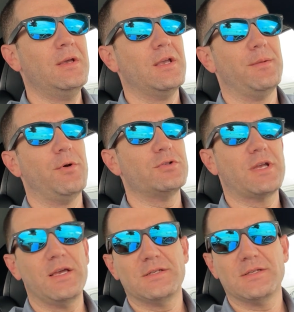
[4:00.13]
in most
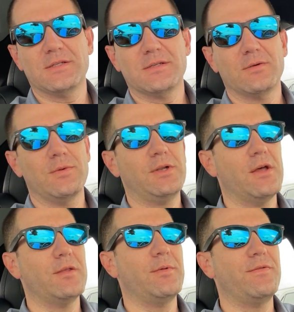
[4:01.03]
cases, we
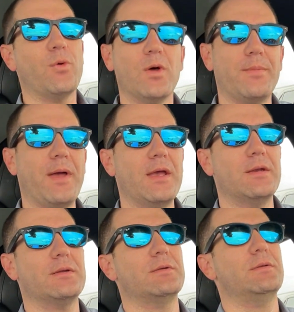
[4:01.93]
tell them if you want to
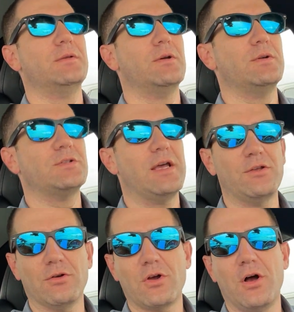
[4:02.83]
paint, it's at
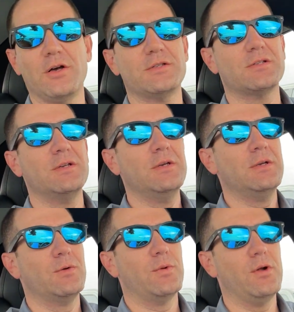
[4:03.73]
your cost.
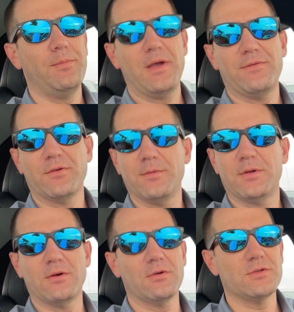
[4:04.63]
We don't pay for the
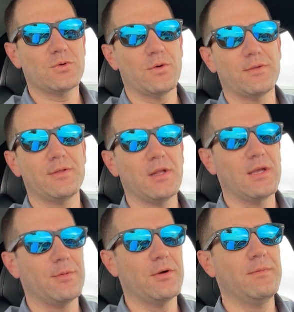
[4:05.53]
materials or the
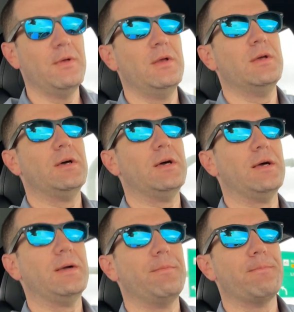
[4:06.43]
labor.
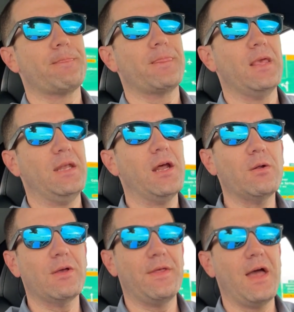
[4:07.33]
And not
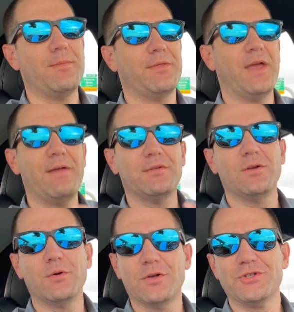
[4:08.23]
only that, but they have to
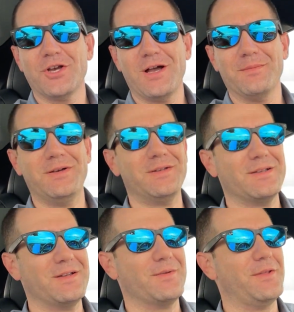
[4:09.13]
do a good job,
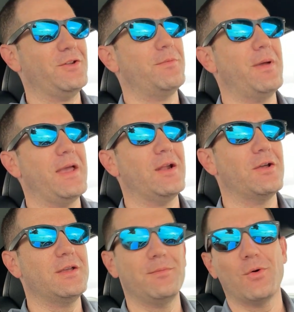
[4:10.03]
when they do the paint. I'll
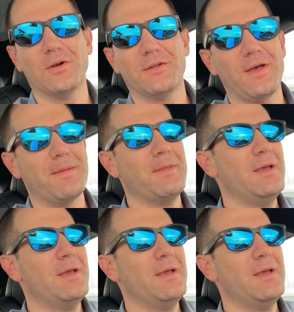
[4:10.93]
get more into that.